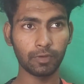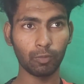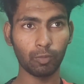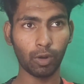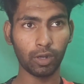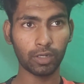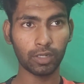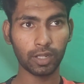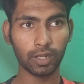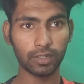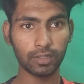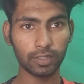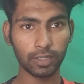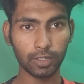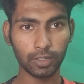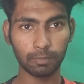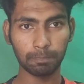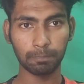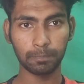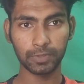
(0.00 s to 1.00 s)
what are
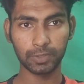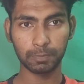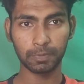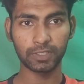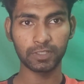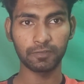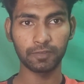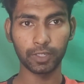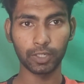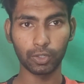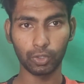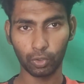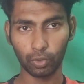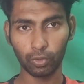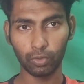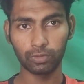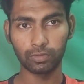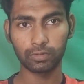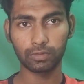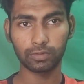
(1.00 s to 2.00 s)
their specific
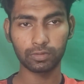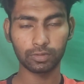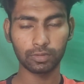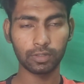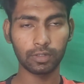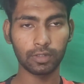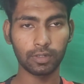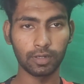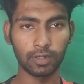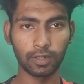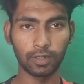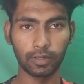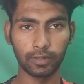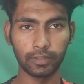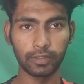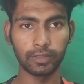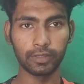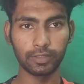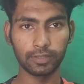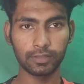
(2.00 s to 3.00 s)
roles
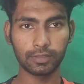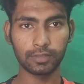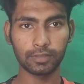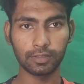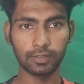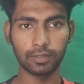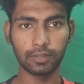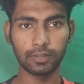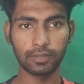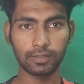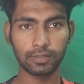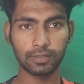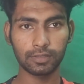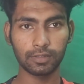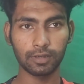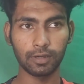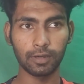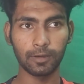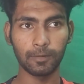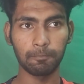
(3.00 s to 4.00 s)
in this
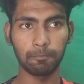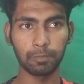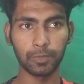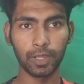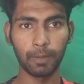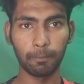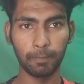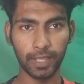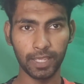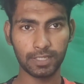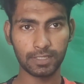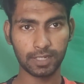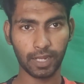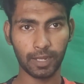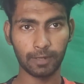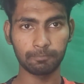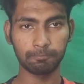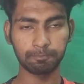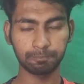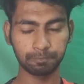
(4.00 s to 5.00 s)
play
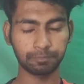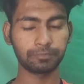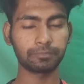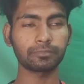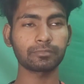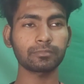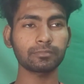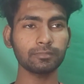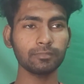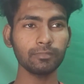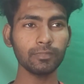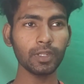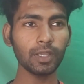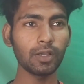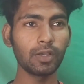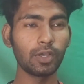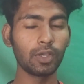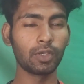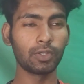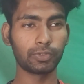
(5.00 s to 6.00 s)
style.
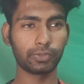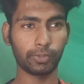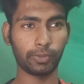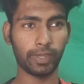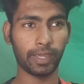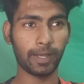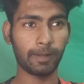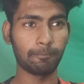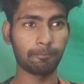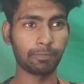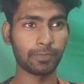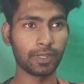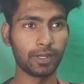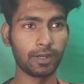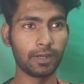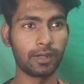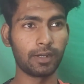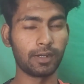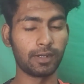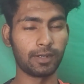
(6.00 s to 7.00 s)
So yeah,
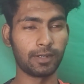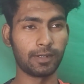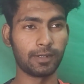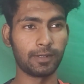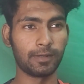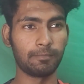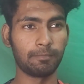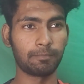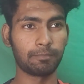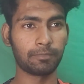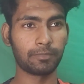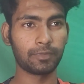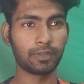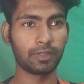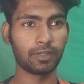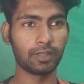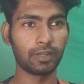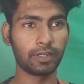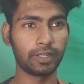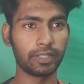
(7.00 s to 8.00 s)

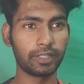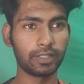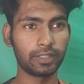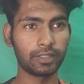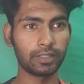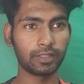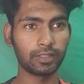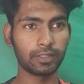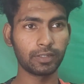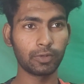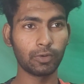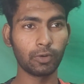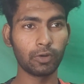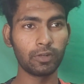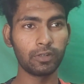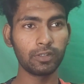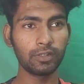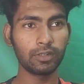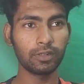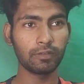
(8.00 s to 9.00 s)
in
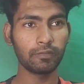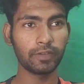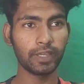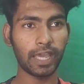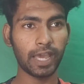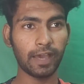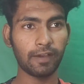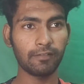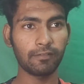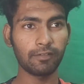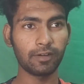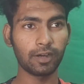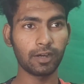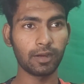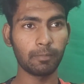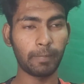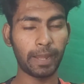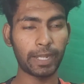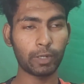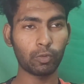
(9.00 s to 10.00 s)
goal we have
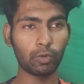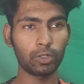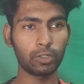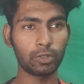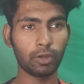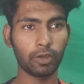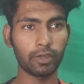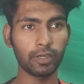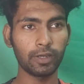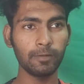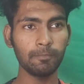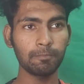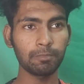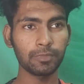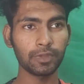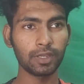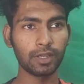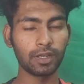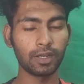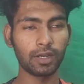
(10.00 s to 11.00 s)
Manuel Neuer.
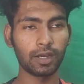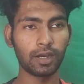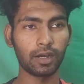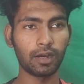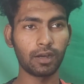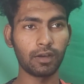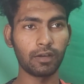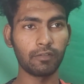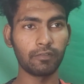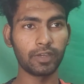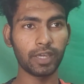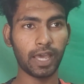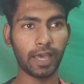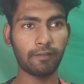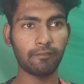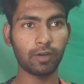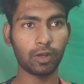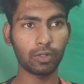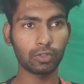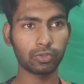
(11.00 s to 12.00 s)
We
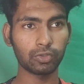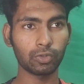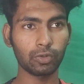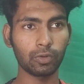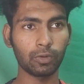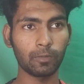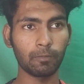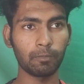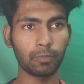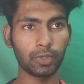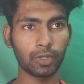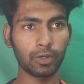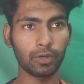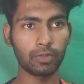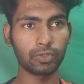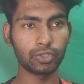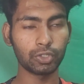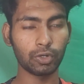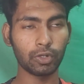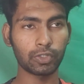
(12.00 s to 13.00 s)
have also
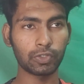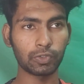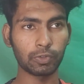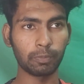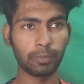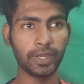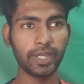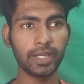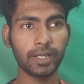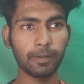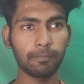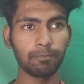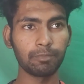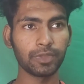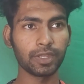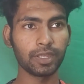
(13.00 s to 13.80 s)
Jonas Zubik,